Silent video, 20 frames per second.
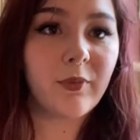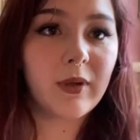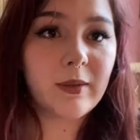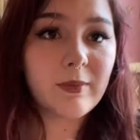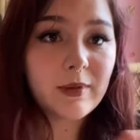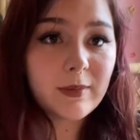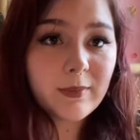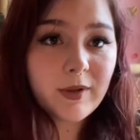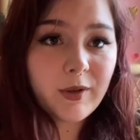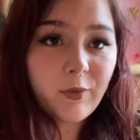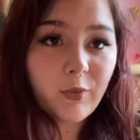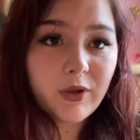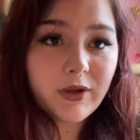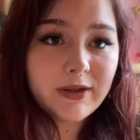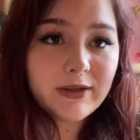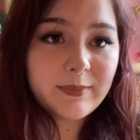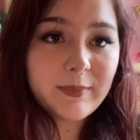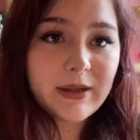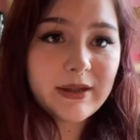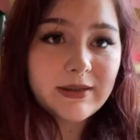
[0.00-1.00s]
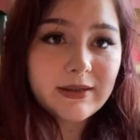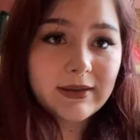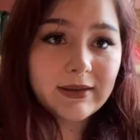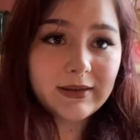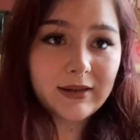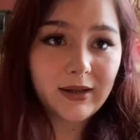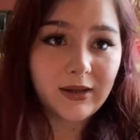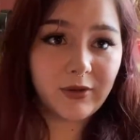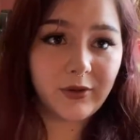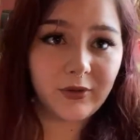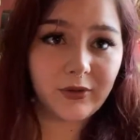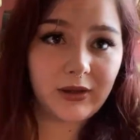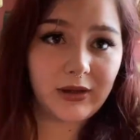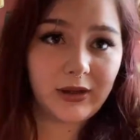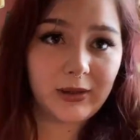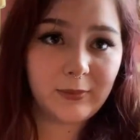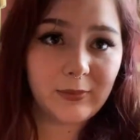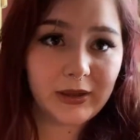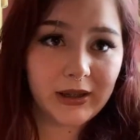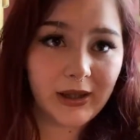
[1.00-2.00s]
I mean, my workspace is
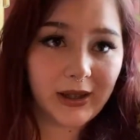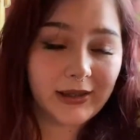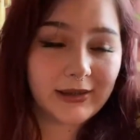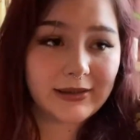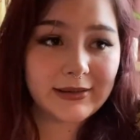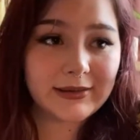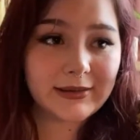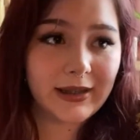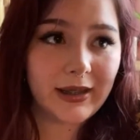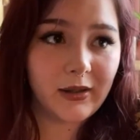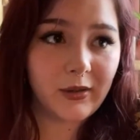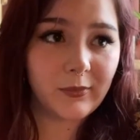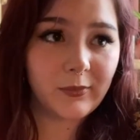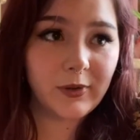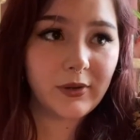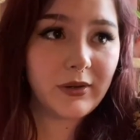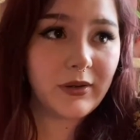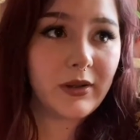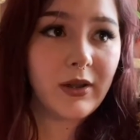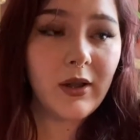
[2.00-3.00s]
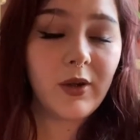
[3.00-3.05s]
literally behind this camera